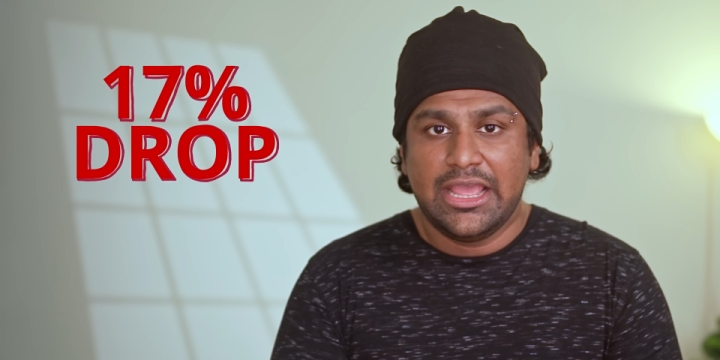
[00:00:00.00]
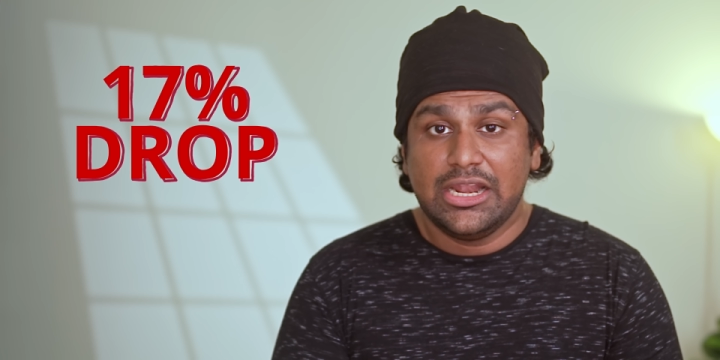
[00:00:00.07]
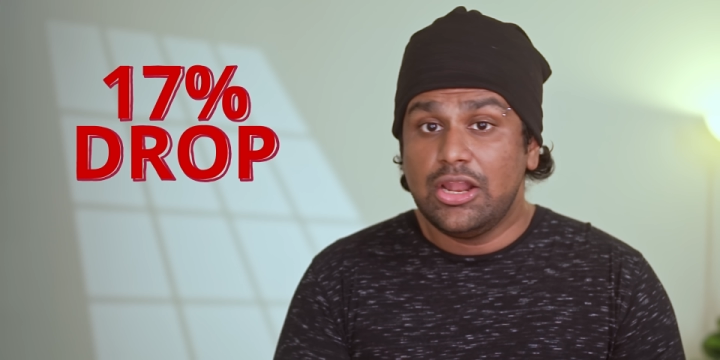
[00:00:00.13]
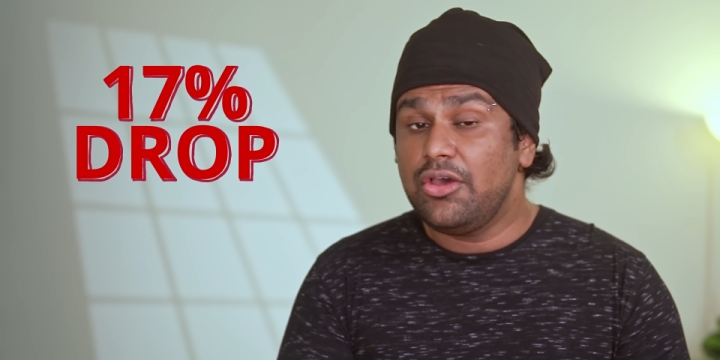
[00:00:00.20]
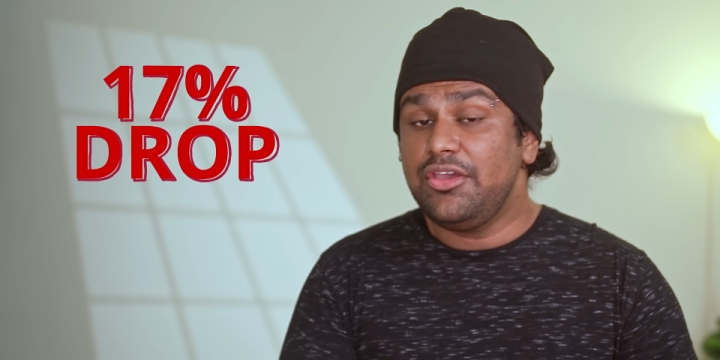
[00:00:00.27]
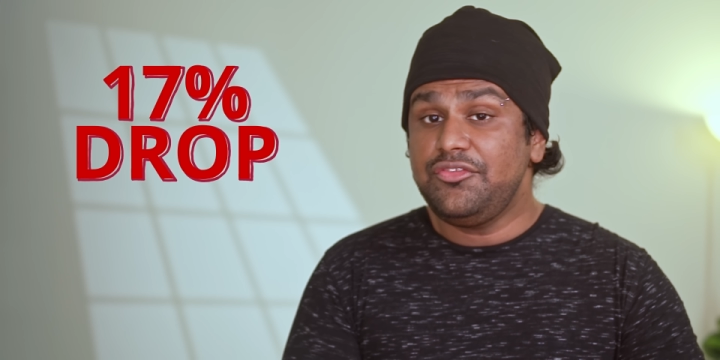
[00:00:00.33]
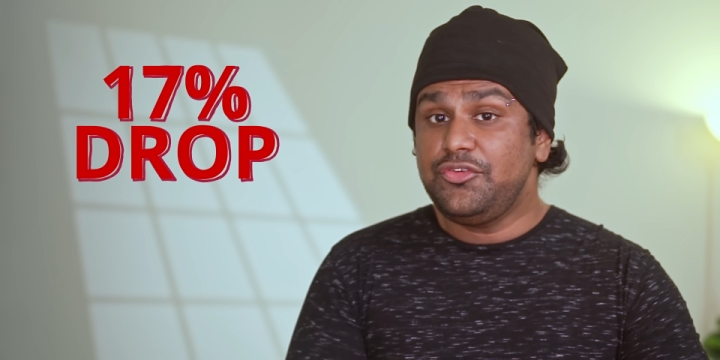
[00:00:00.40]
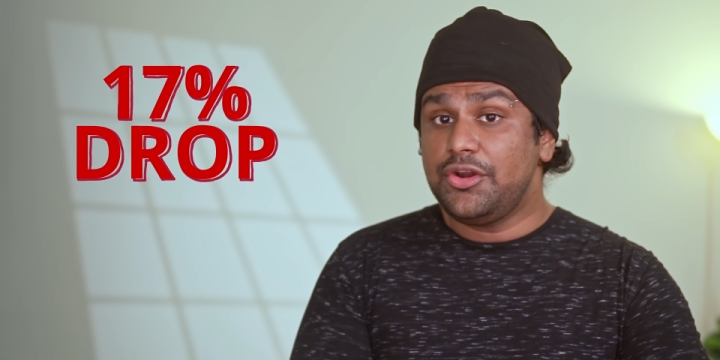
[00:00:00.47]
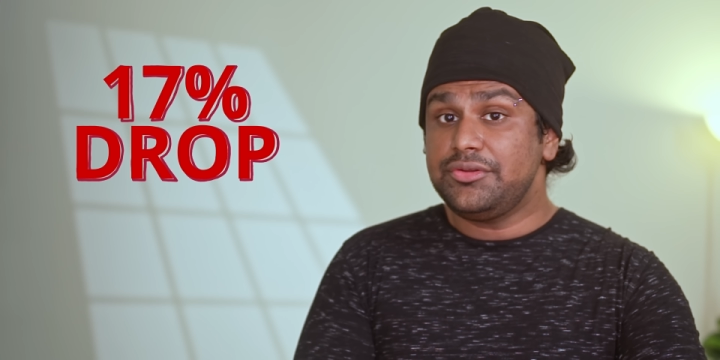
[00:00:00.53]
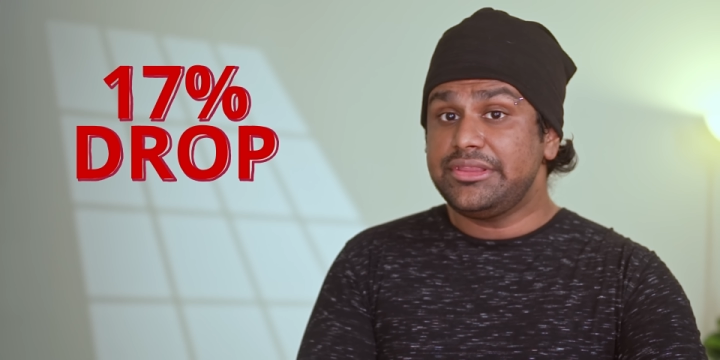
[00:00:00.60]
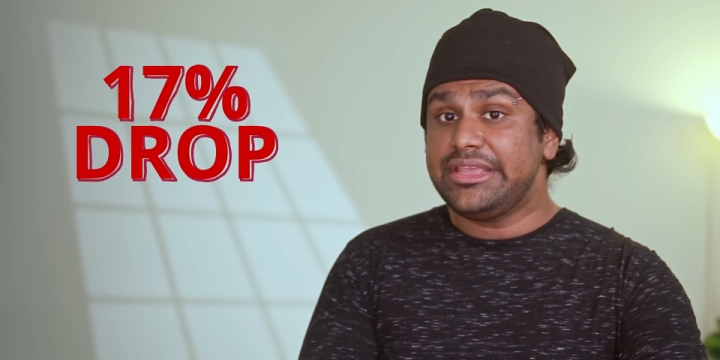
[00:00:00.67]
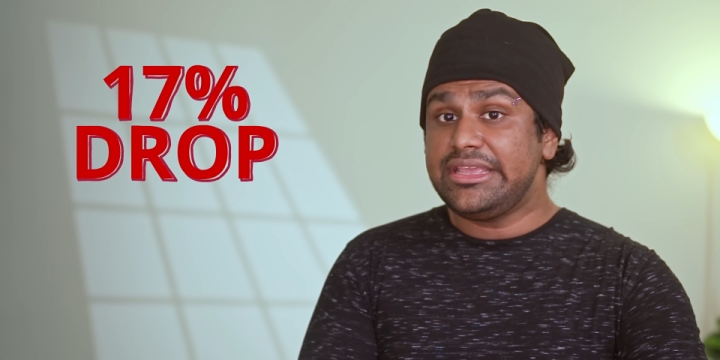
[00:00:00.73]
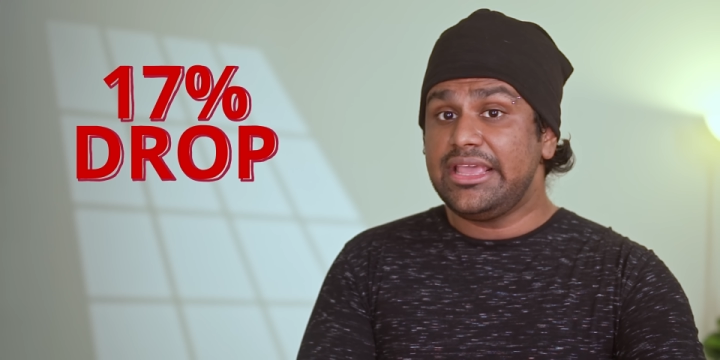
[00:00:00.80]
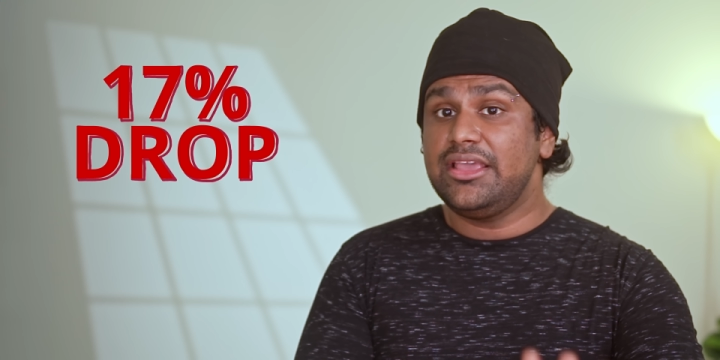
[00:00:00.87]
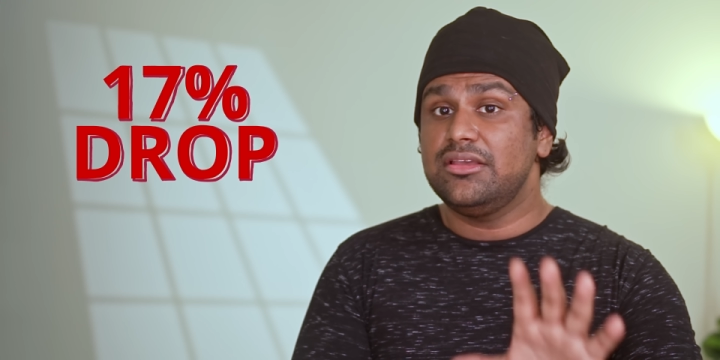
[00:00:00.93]
Now, if you're
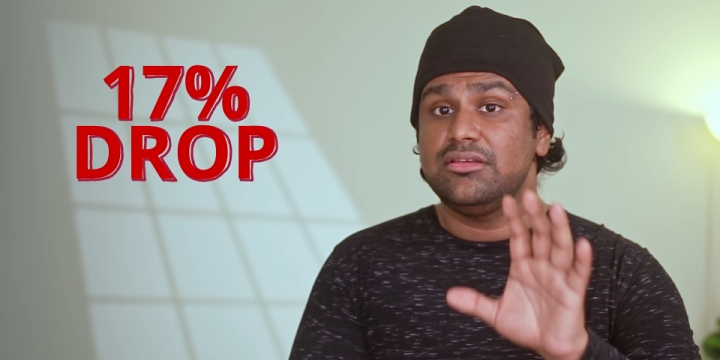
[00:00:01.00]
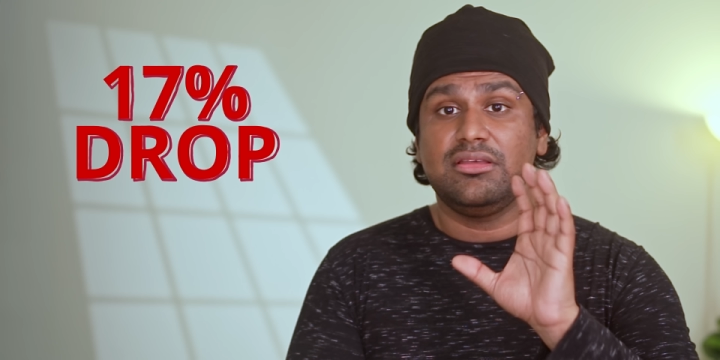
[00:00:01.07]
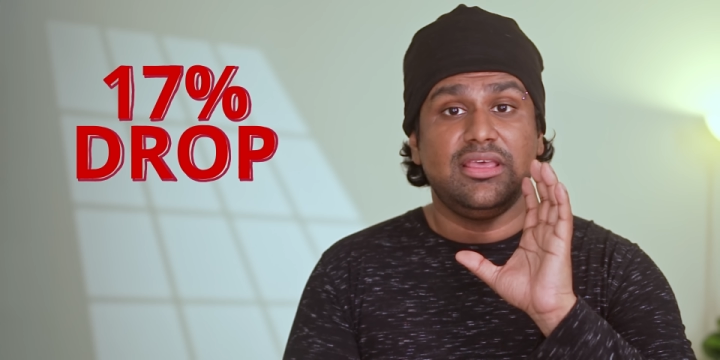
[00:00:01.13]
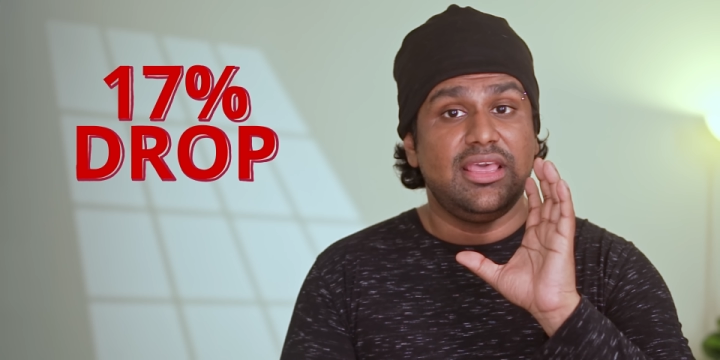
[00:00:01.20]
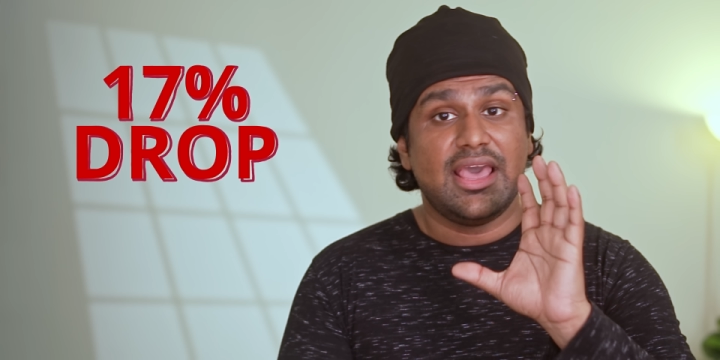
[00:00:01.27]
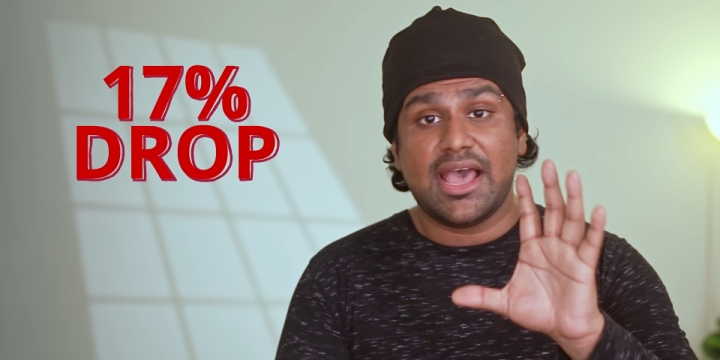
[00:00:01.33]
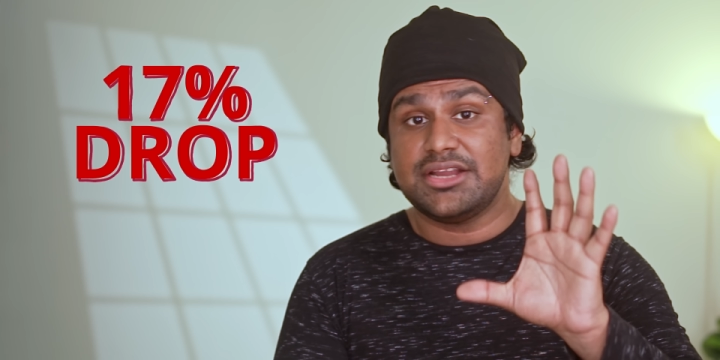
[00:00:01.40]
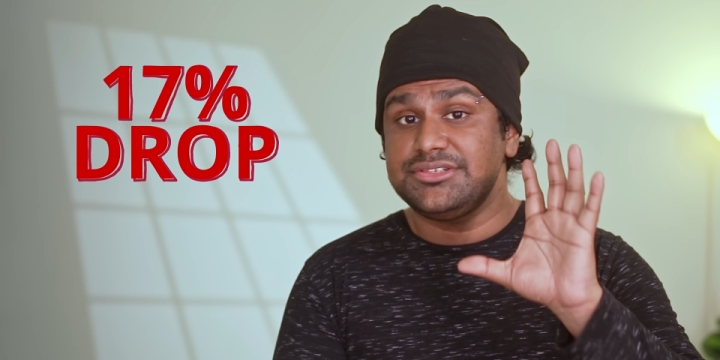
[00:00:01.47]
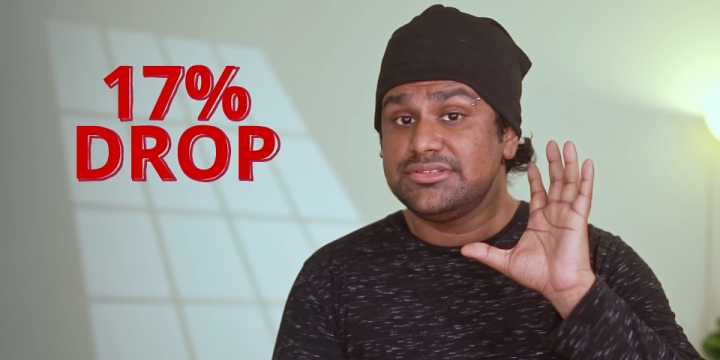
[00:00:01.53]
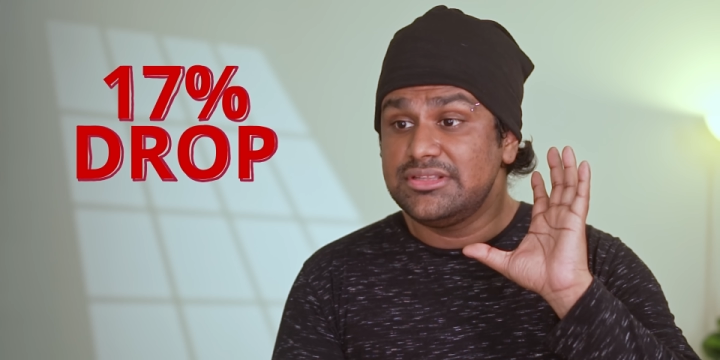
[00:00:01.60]
thinking, hey Ash,